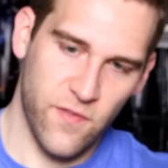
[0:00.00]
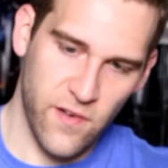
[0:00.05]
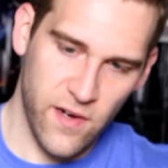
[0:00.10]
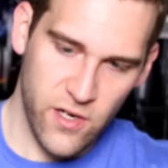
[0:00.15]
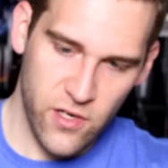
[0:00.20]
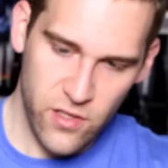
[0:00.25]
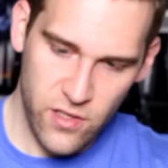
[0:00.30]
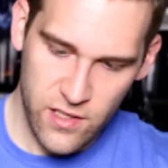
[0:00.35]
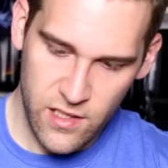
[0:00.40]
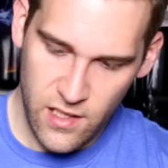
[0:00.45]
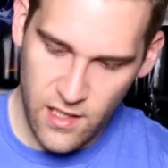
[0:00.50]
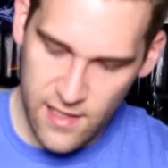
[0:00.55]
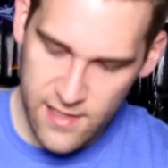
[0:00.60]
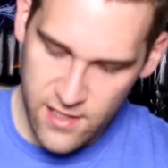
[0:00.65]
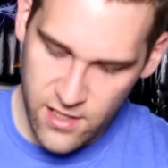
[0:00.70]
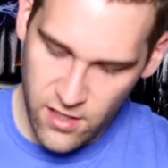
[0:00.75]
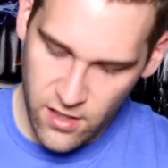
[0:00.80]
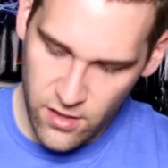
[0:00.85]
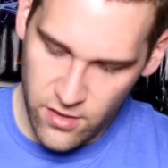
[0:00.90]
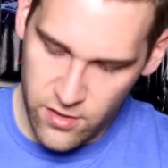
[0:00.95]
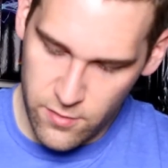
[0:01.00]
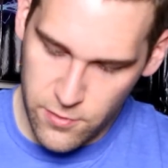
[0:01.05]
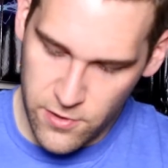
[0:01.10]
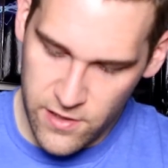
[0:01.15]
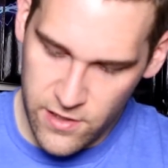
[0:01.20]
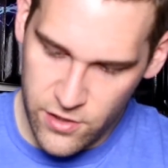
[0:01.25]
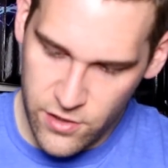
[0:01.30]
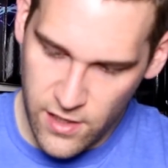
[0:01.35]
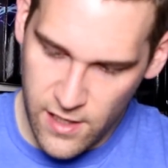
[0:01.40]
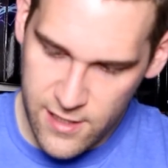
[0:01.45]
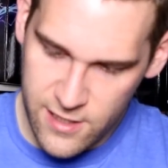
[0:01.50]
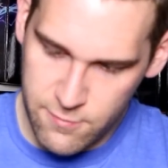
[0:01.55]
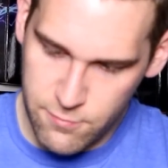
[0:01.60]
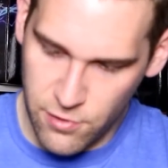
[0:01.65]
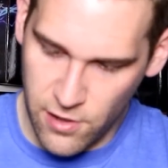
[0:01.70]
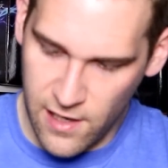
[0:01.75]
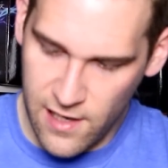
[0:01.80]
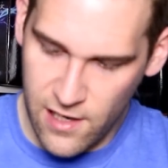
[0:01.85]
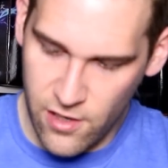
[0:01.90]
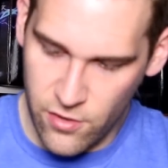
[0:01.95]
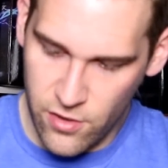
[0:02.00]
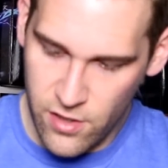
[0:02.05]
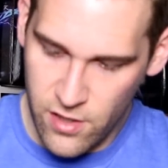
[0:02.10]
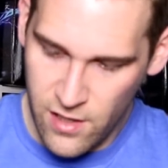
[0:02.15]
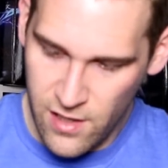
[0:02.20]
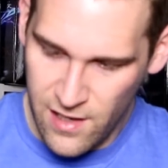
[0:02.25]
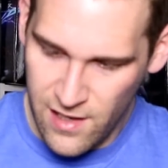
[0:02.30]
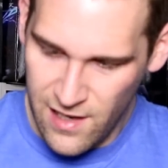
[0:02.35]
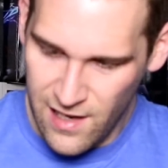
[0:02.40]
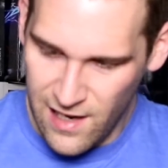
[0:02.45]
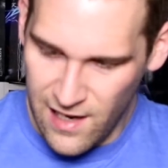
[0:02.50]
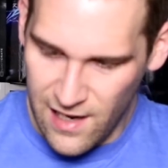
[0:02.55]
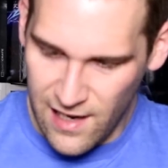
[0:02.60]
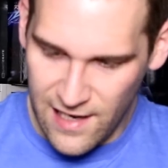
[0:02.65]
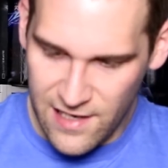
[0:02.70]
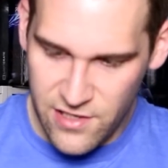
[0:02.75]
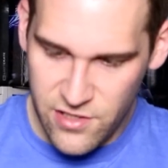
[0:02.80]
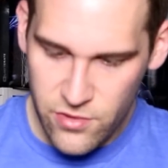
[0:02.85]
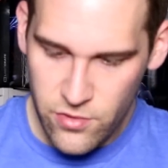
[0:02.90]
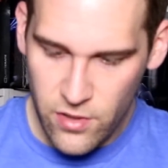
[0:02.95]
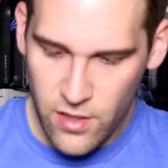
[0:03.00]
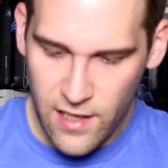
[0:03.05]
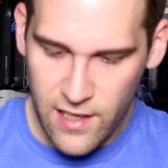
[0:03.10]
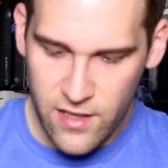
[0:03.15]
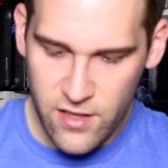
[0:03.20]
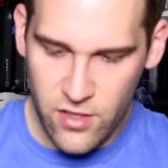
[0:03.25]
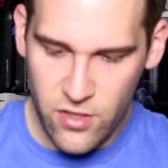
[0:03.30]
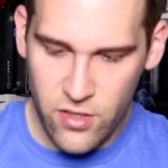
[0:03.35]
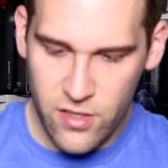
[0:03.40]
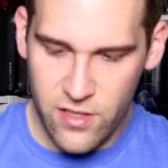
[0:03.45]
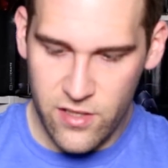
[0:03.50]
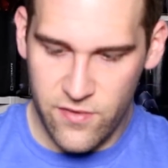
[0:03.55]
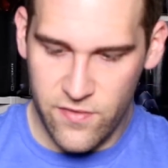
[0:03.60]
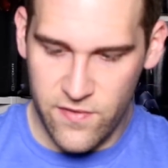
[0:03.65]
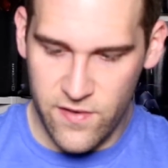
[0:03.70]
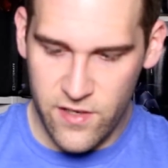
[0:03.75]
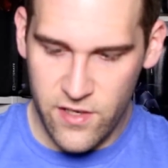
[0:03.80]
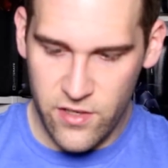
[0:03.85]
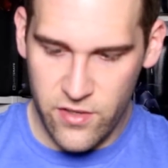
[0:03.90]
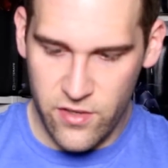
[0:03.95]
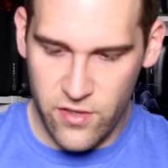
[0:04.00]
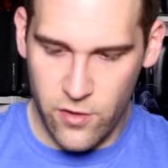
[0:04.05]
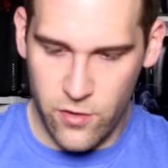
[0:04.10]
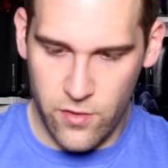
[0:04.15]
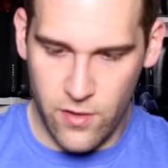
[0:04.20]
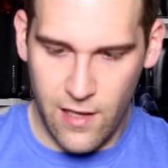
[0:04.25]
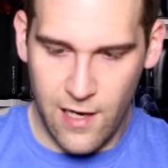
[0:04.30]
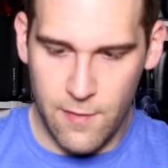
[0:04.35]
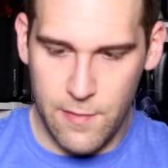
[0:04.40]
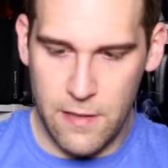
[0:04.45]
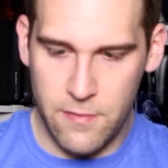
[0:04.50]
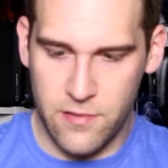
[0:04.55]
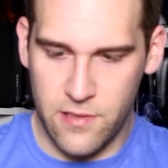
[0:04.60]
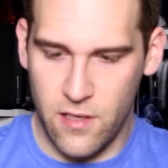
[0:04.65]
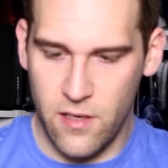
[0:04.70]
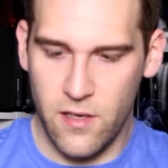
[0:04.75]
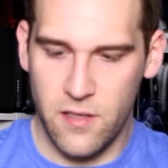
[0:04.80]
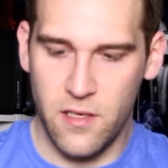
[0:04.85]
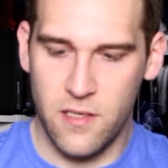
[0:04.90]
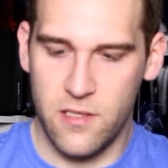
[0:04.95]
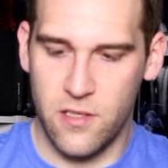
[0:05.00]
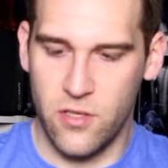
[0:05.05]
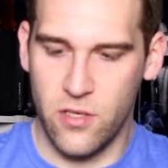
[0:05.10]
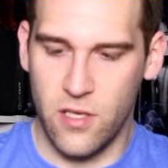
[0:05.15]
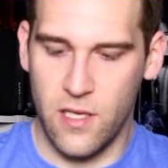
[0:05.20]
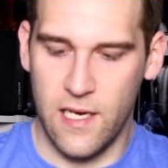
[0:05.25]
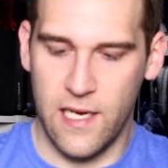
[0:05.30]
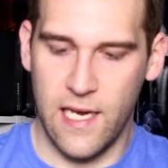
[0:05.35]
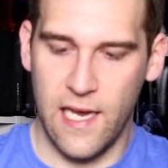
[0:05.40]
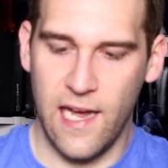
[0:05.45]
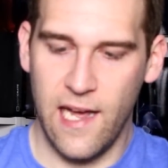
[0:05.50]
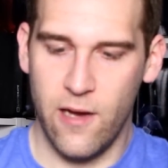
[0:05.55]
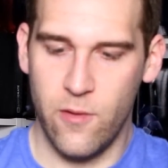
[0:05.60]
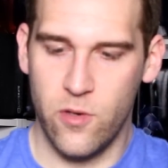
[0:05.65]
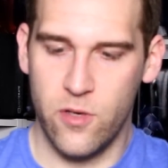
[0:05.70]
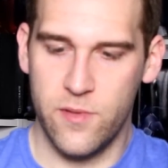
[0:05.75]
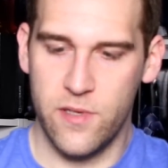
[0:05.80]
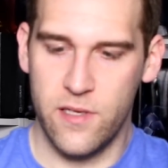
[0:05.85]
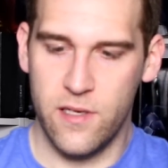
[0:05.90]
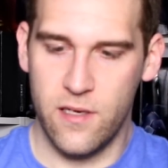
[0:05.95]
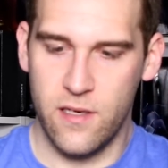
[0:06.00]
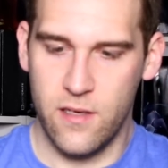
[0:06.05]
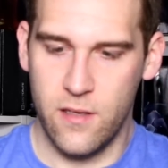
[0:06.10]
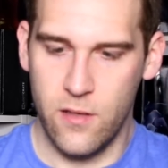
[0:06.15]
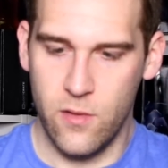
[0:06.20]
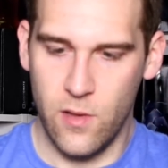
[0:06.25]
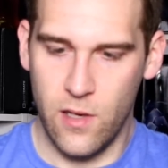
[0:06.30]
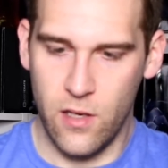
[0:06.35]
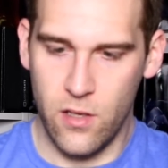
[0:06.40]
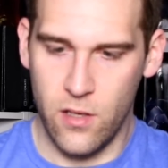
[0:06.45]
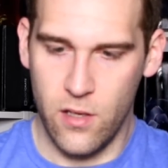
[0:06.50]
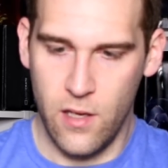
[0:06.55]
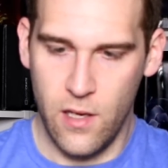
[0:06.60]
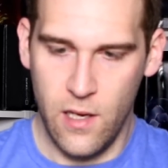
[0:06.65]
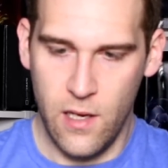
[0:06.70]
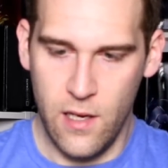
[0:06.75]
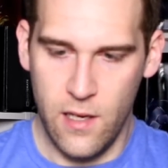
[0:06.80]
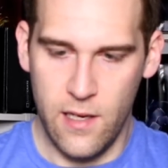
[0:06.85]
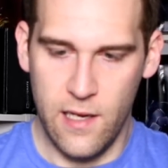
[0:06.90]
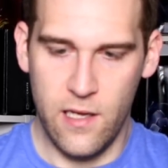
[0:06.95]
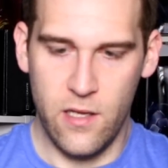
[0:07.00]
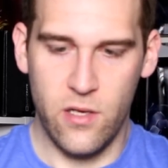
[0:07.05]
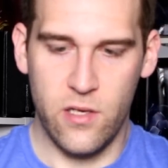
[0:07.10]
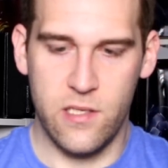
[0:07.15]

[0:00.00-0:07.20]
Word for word: fairly light colored, pretty grayish brown. I do like the look of the figure though. A lot of people said, oh, it doesn't look like Catwoman. Well, it